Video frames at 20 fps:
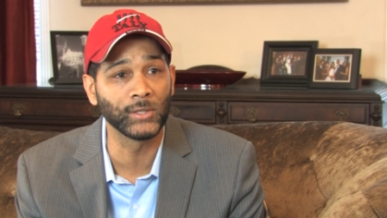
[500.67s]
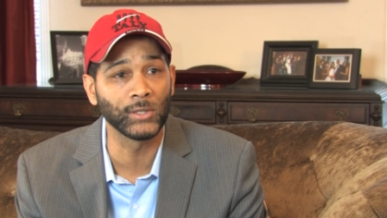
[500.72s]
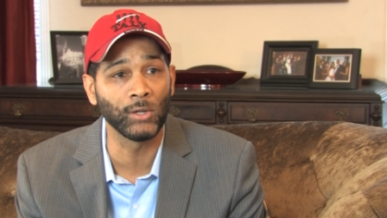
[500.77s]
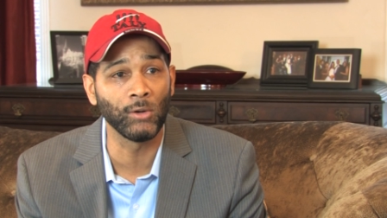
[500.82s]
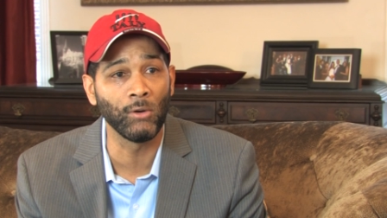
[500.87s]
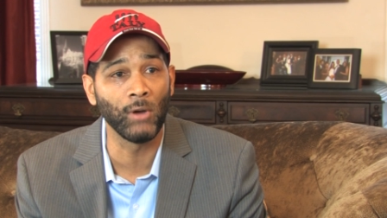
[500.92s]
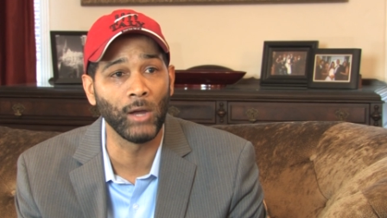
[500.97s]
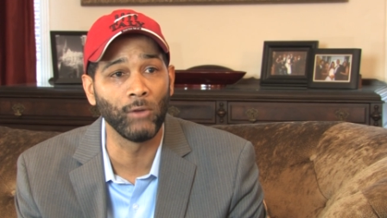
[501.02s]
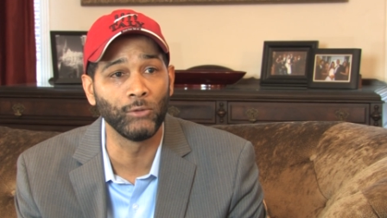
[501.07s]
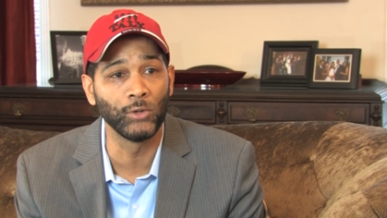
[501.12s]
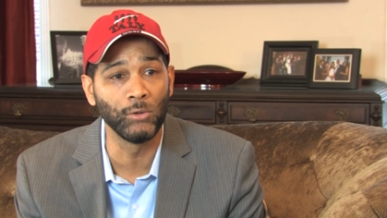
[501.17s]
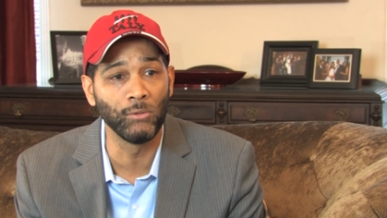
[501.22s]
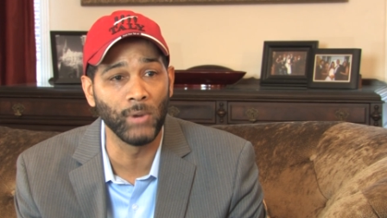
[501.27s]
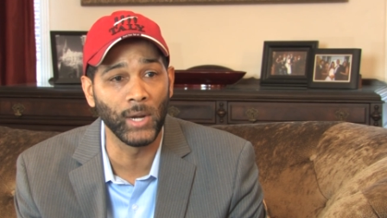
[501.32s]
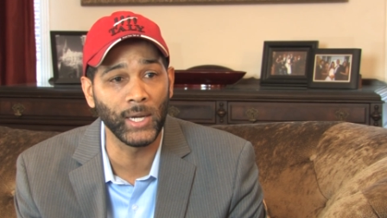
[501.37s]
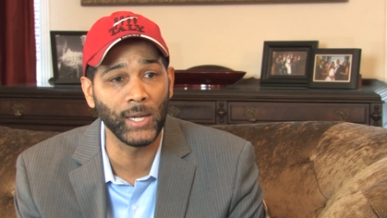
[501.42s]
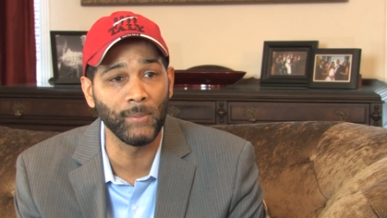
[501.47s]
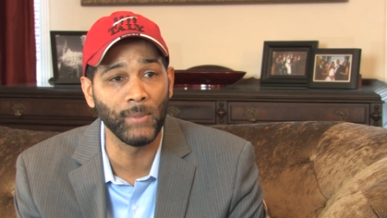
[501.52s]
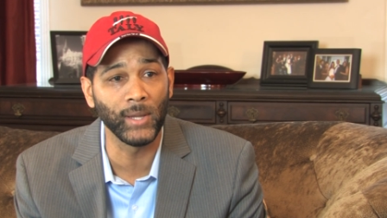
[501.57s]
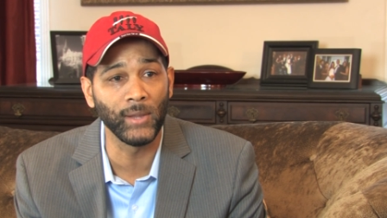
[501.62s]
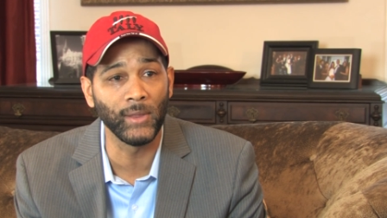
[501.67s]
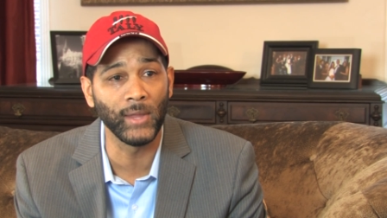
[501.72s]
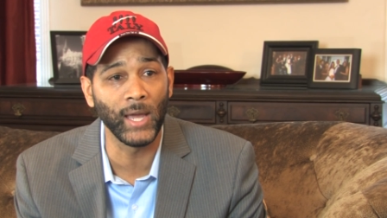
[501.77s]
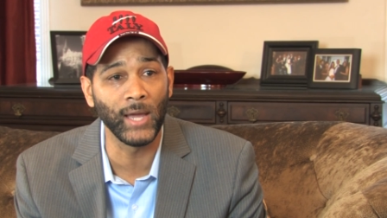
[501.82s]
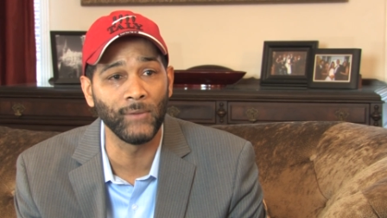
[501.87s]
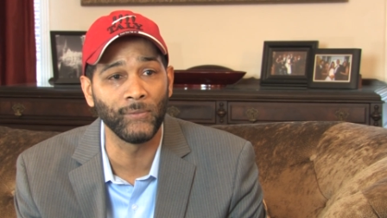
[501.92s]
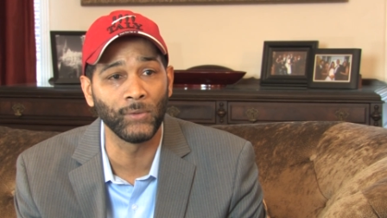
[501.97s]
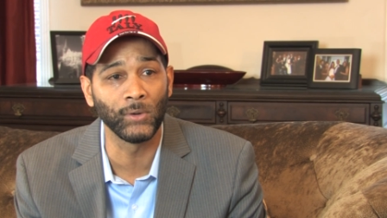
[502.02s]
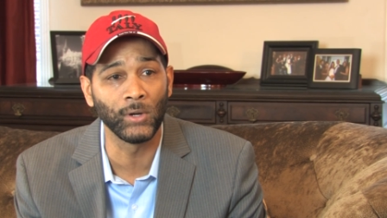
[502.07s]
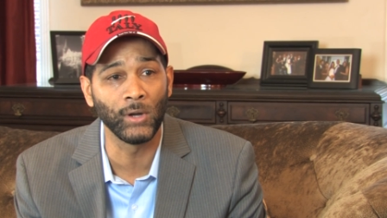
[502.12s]
So I do recommend
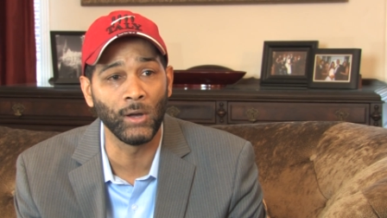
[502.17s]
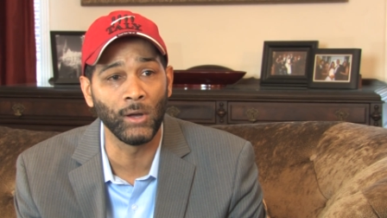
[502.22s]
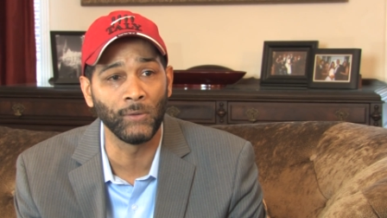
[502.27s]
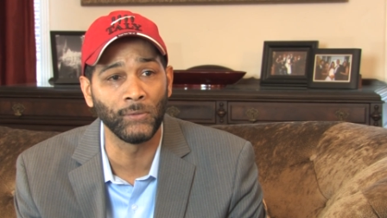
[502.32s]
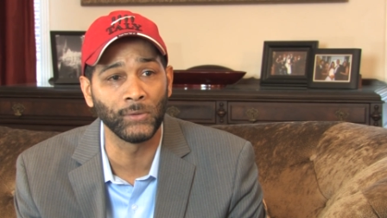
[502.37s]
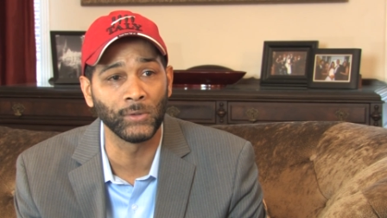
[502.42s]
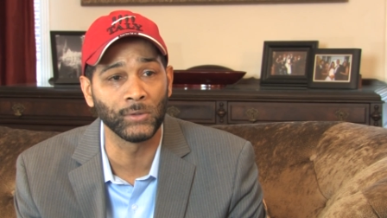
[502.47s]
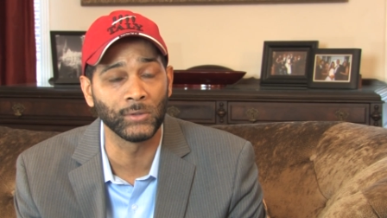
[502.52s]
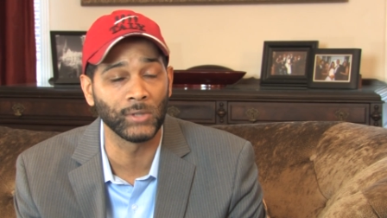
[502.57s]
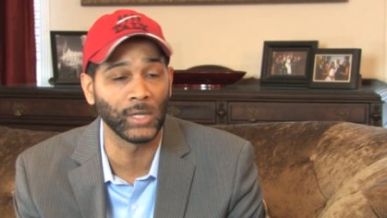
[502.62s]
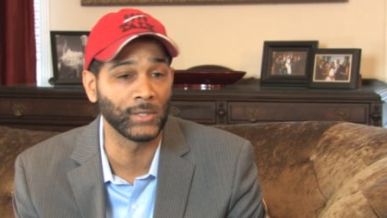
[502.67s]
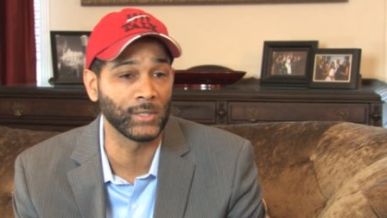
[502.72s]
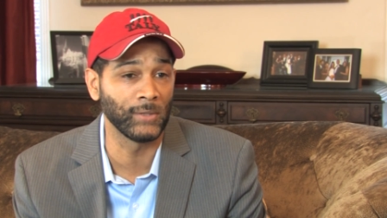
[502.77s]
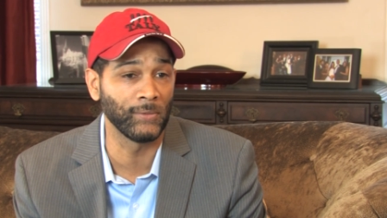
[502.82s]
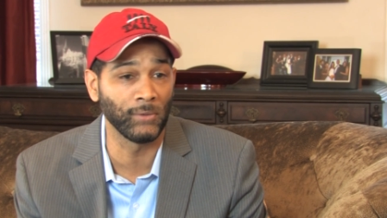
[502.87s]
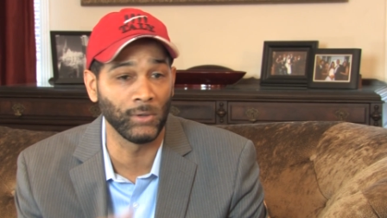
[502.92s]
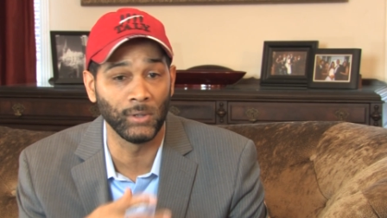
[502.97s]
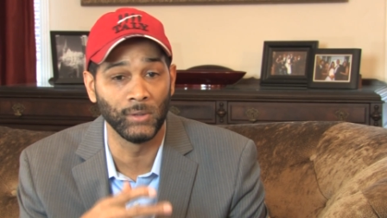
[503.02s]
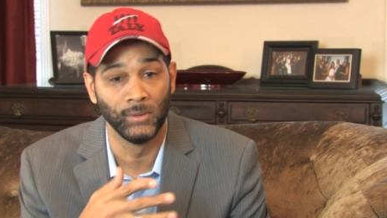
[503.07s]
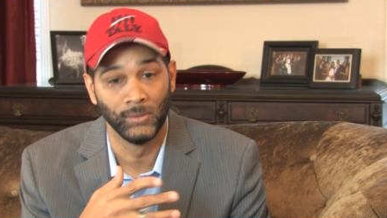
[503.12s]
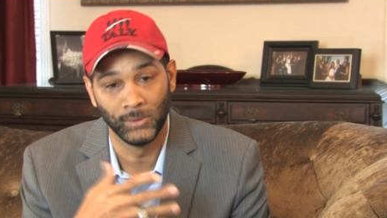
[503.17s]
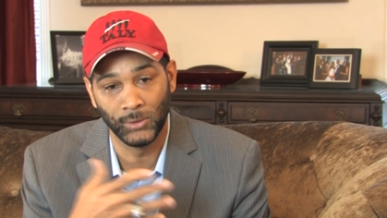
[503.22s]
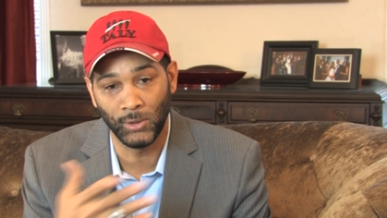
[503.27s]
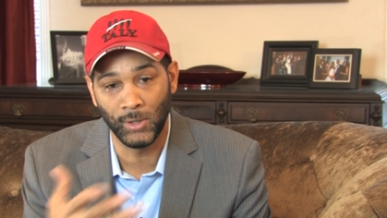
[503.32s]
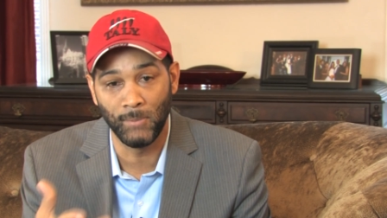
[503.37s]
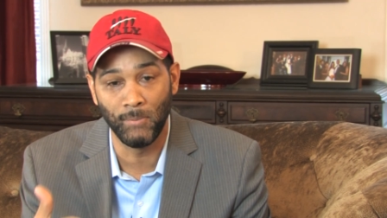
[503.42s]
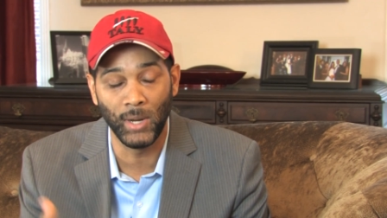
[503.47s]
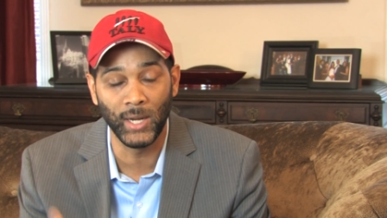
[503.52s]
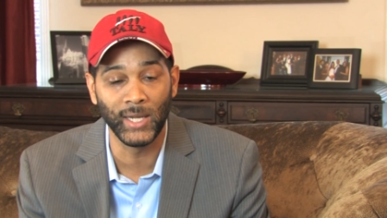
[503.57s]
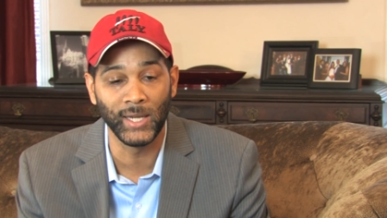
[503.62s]
that for golfers, actually for
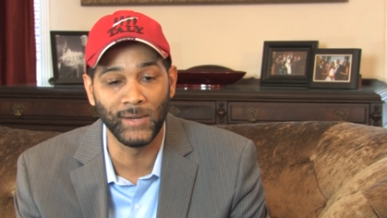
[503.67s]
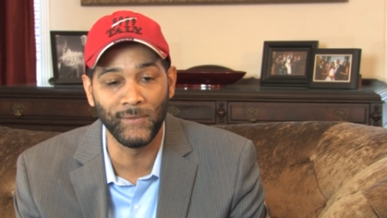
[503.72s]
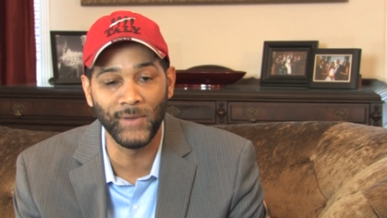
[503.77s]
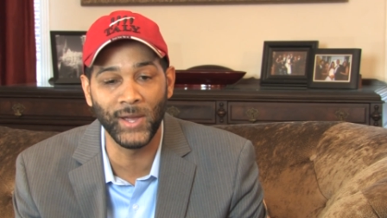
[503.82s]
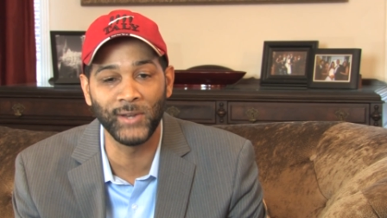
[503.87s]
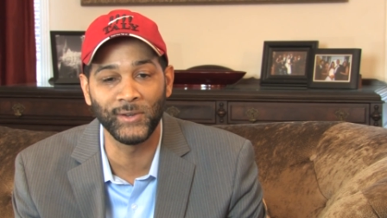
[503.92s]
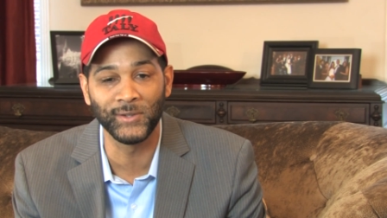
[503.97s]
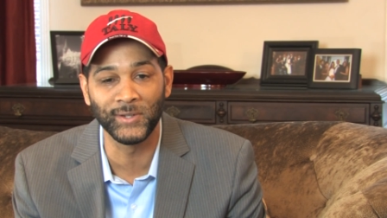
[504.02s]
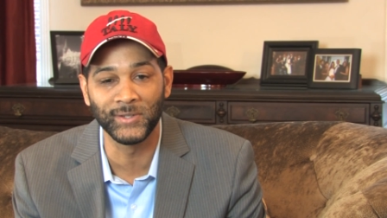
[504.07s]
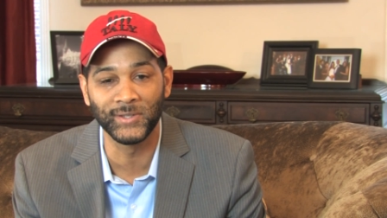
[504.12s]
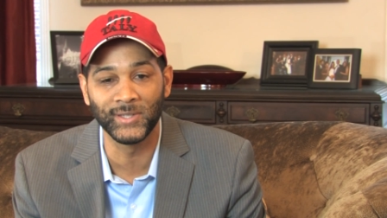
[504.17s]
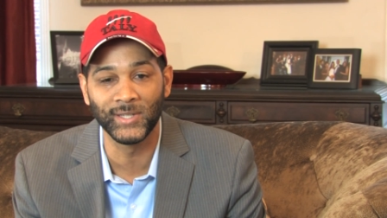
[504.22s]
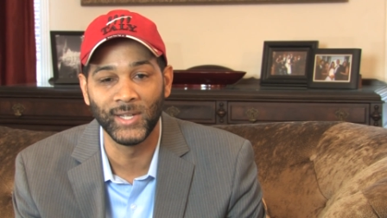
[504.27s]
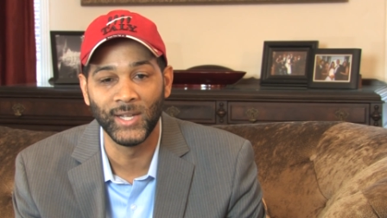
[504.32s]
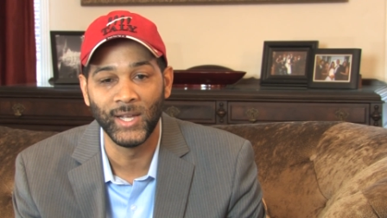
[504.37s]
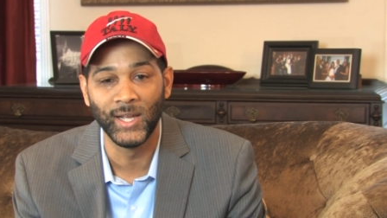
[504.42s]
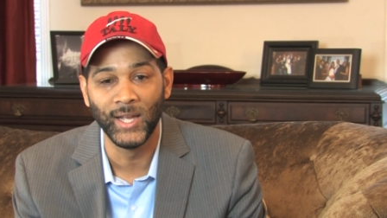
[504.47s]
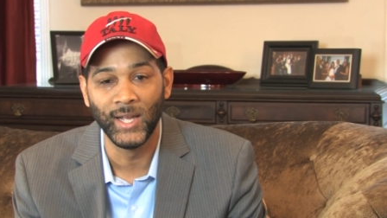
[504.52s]
sorry budding inventors,